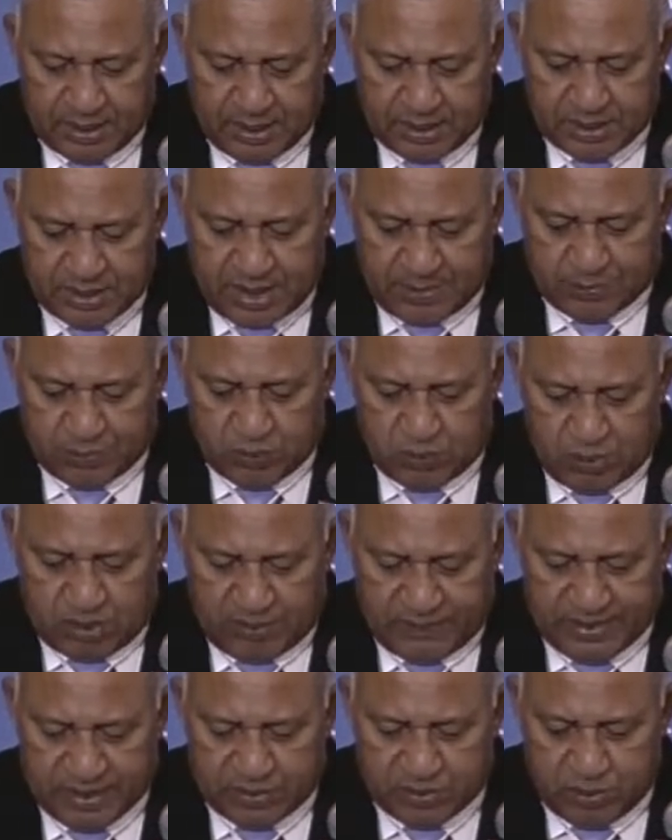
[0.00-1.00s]
It's up to
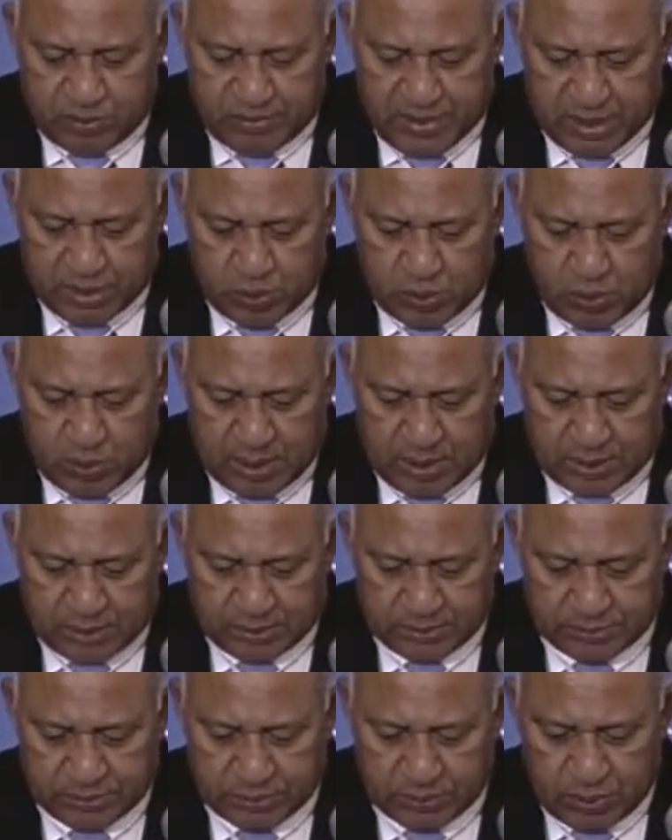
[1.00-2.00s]
all of us to make
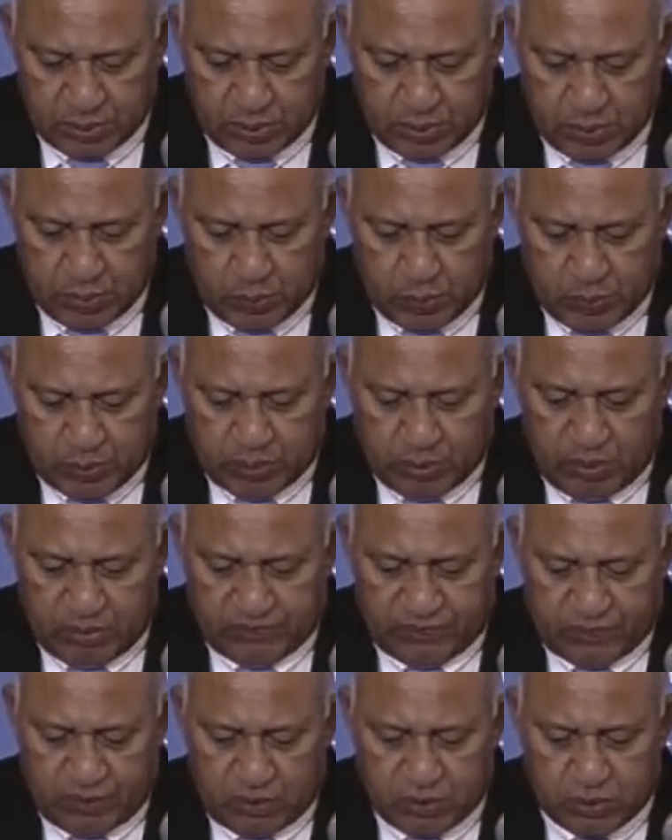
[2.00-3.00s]
sure we
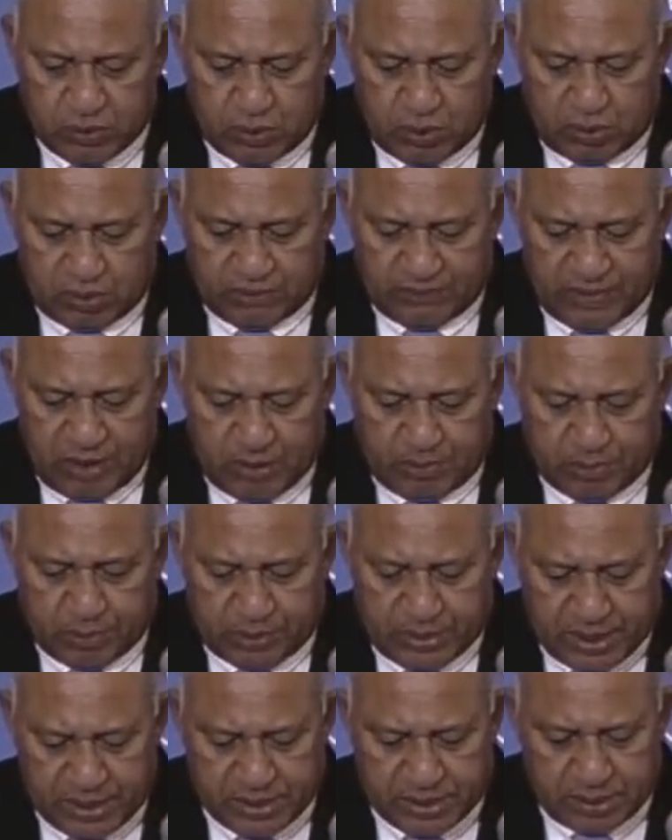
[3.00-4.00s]
don't fall short of our
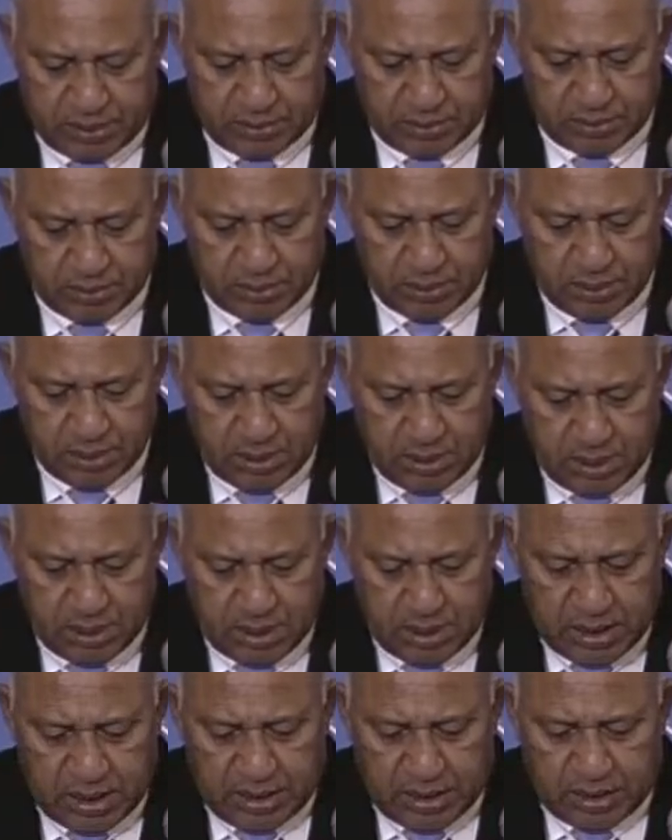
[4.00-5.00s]
potential,
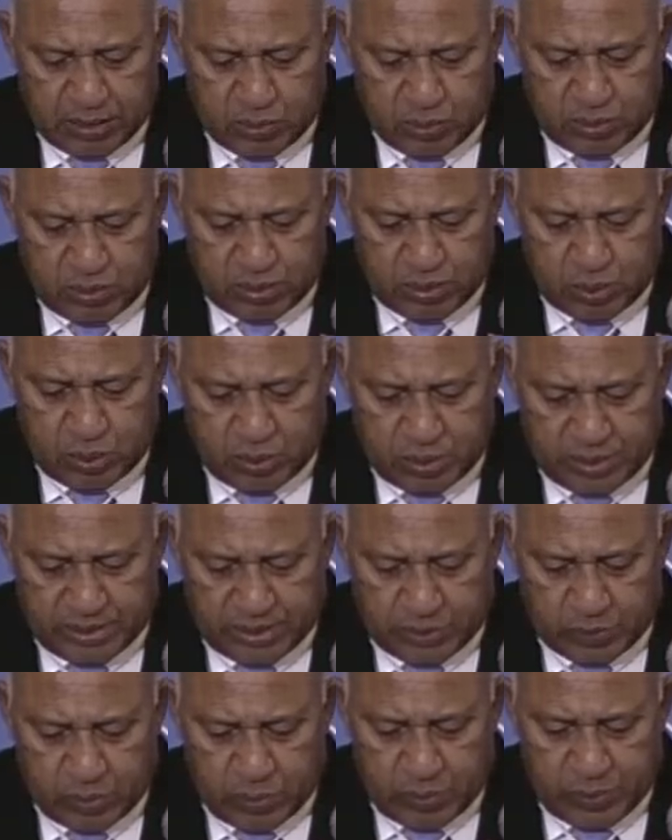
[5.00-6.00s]
and then to ensure
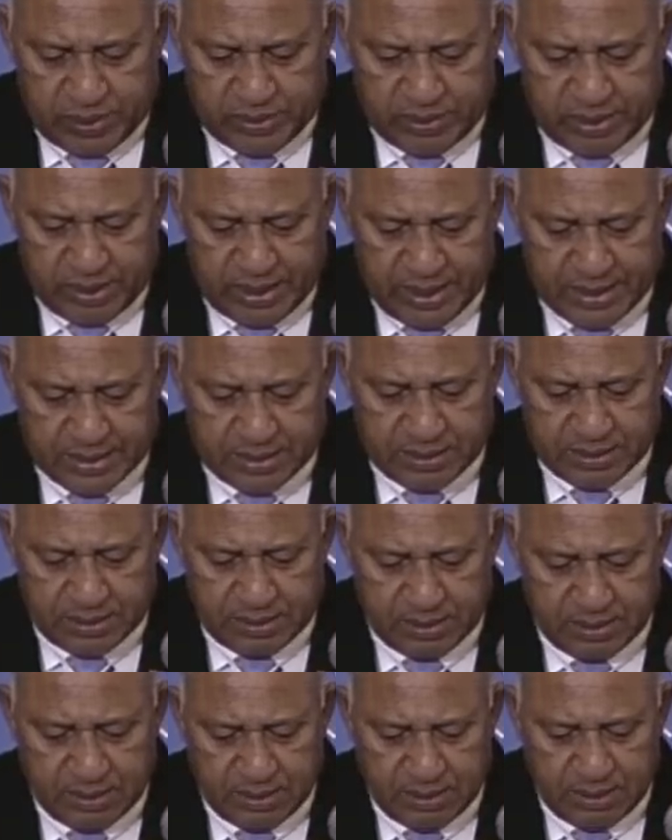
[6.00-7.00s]
that we win the race
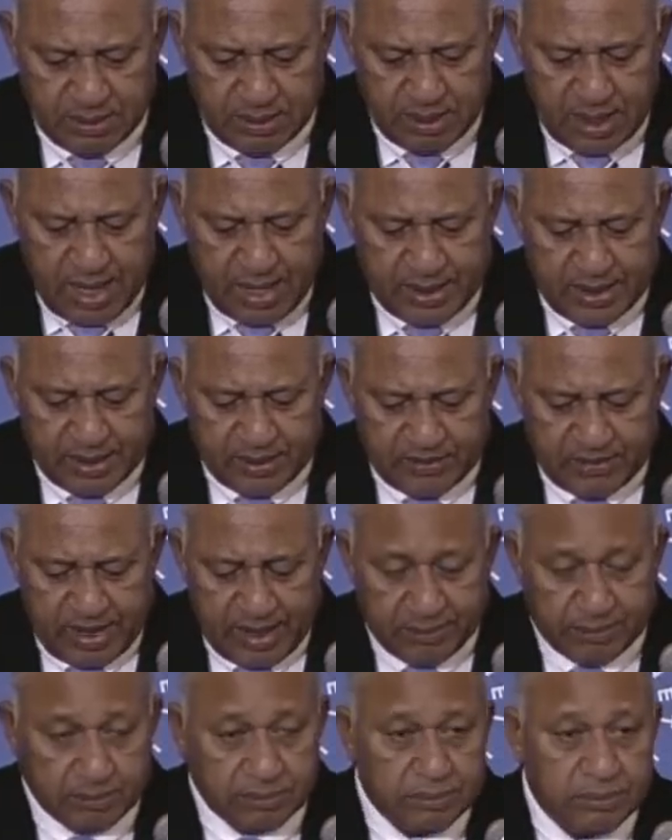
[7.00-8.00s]
against
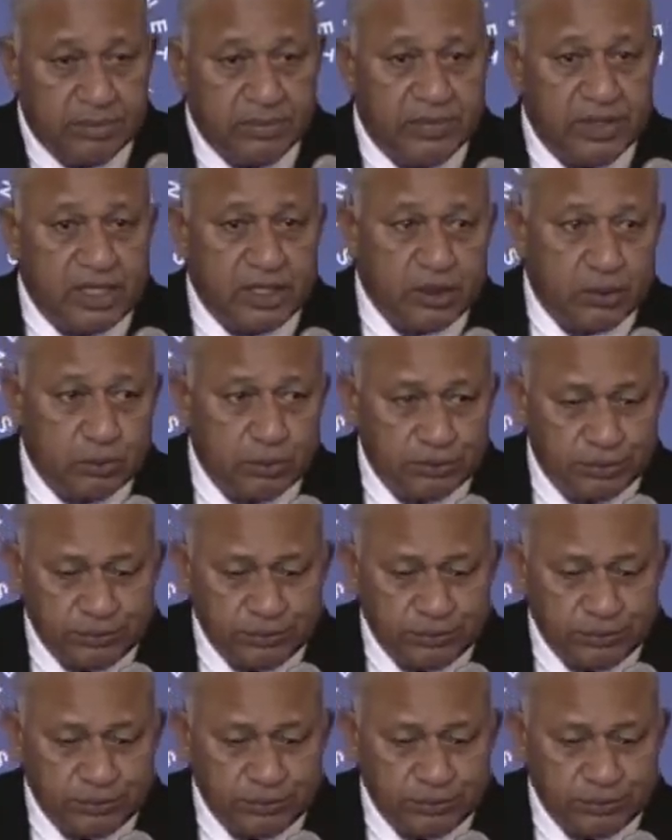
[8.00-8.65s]
time. Thank you.